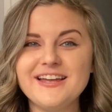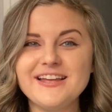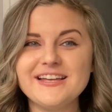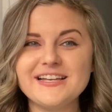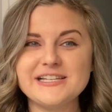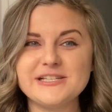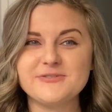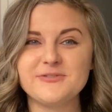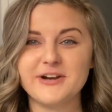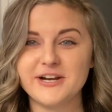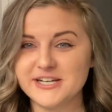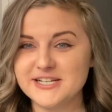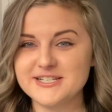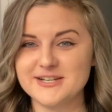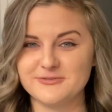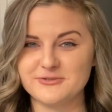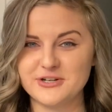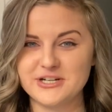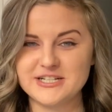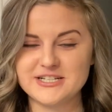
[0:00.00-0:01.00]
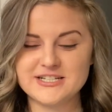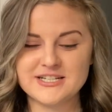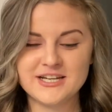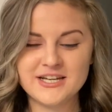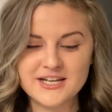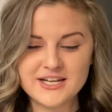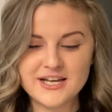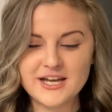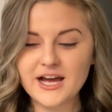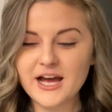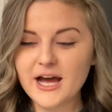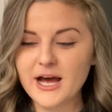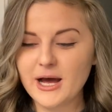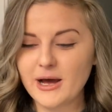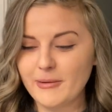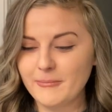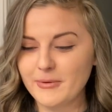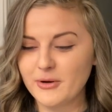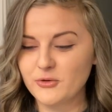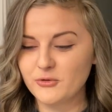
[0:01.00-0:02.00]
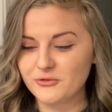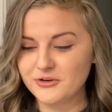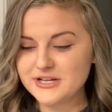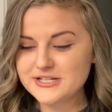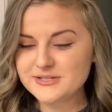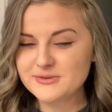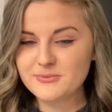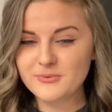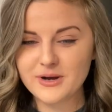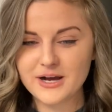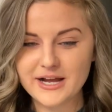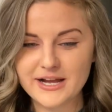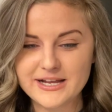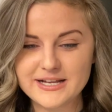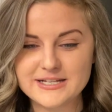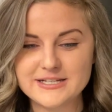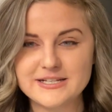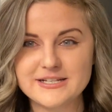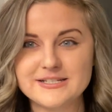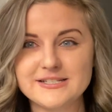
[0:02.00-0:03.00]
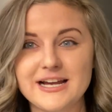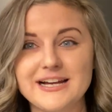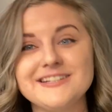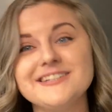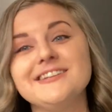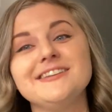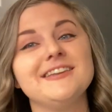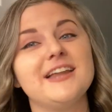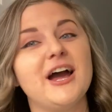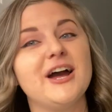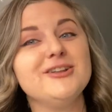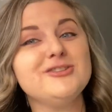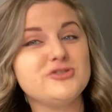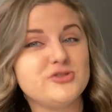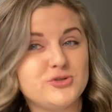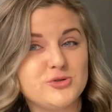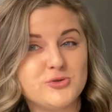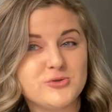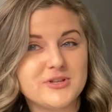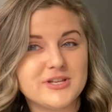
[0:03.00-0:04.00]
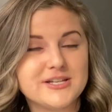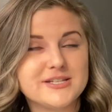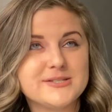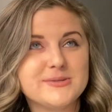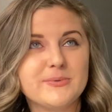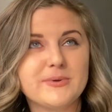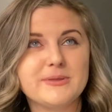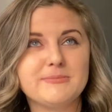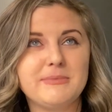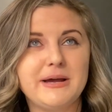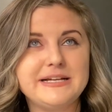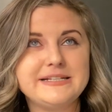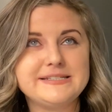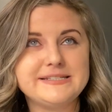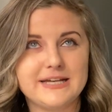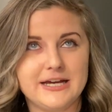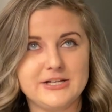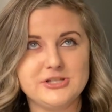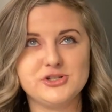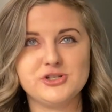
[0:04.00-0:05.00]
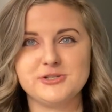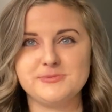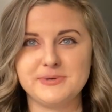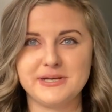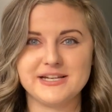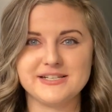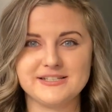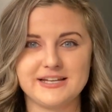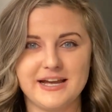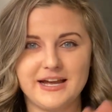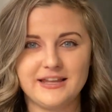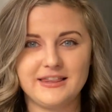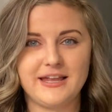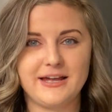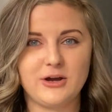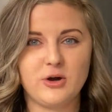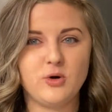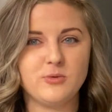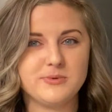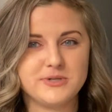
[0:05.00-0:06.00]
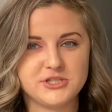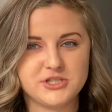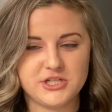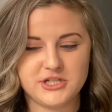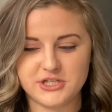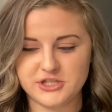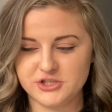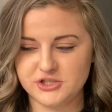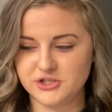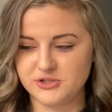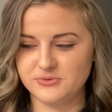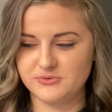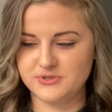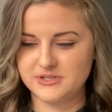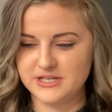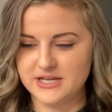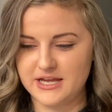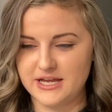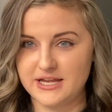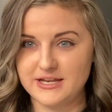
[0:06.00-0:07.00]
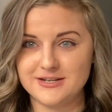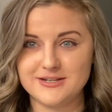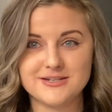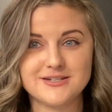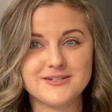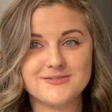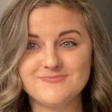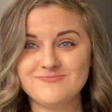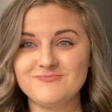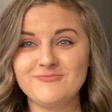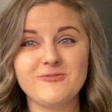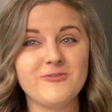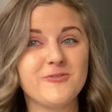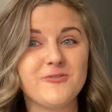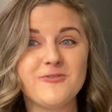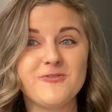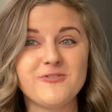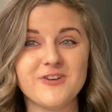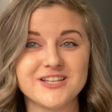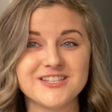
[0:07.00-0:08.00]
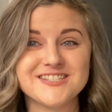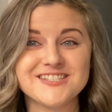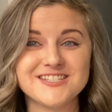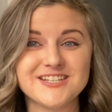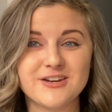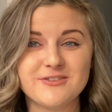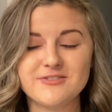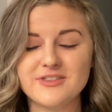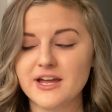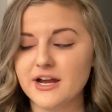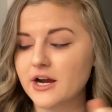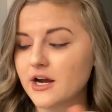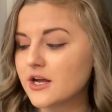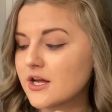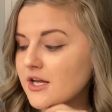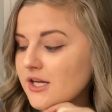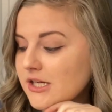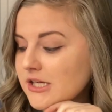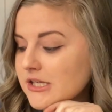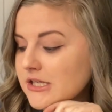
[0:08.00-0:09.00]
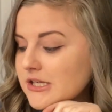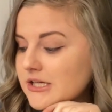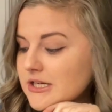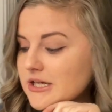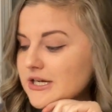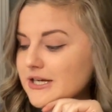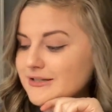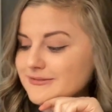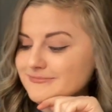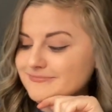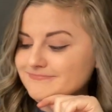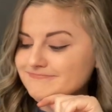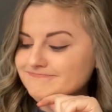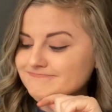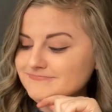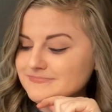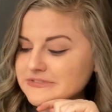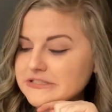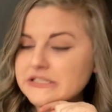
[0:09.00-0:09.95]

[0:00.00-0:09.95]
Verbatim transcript: is very different. Um, reason why is I did not do this with my son just because I had like a whole bunch of issues and fun stuff there. Um,